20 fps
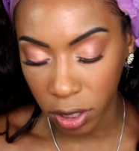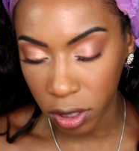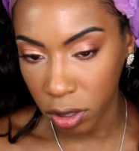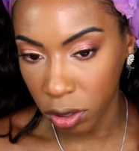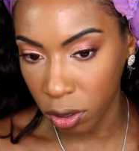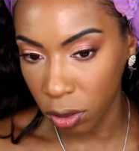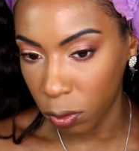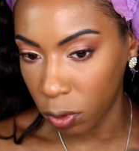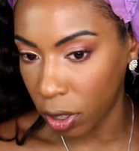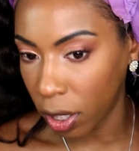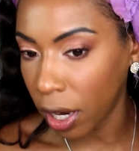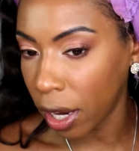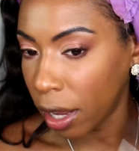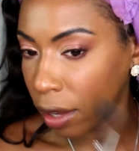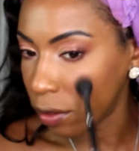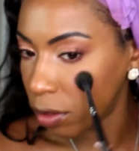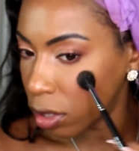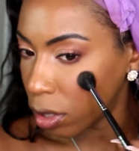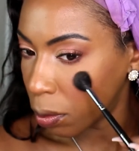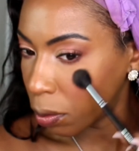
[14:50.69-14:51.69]
so you want to
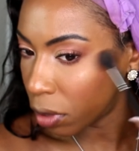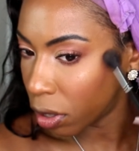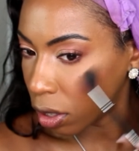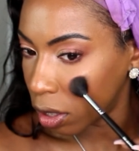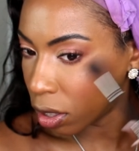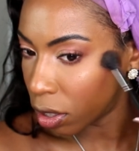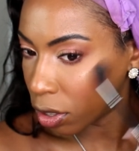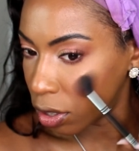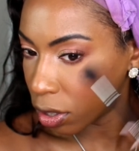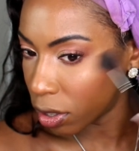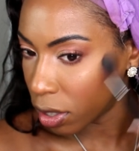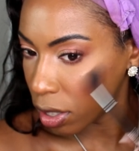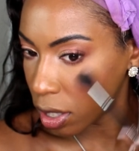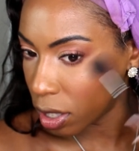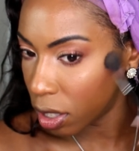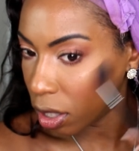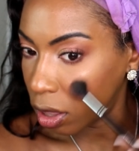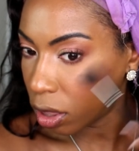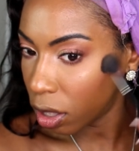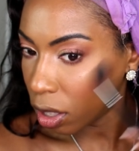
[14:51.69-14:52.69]
have something
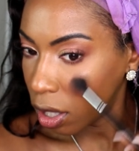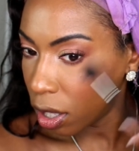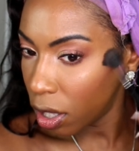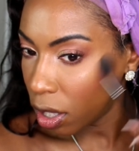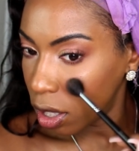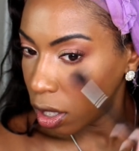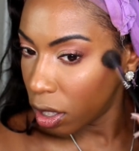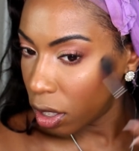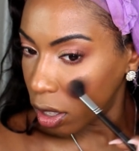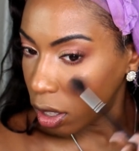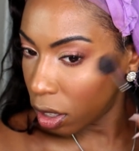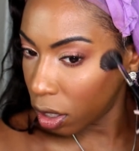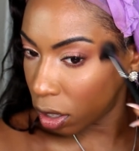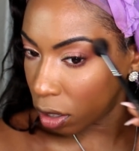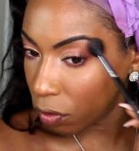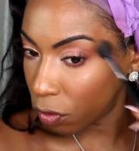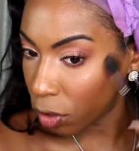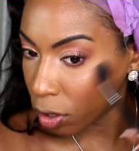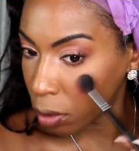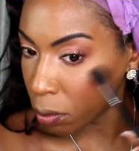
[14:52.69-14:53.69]
underneath
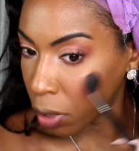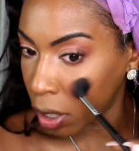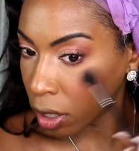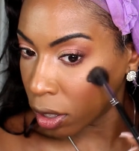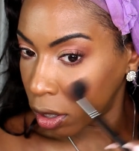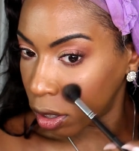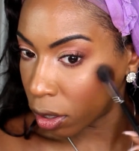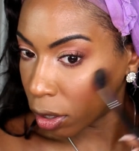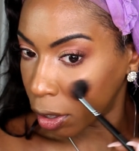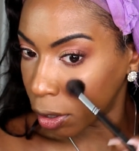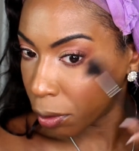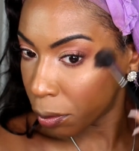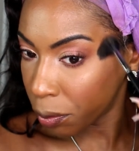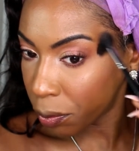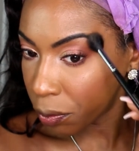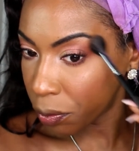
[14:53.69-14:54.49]
if you're my color.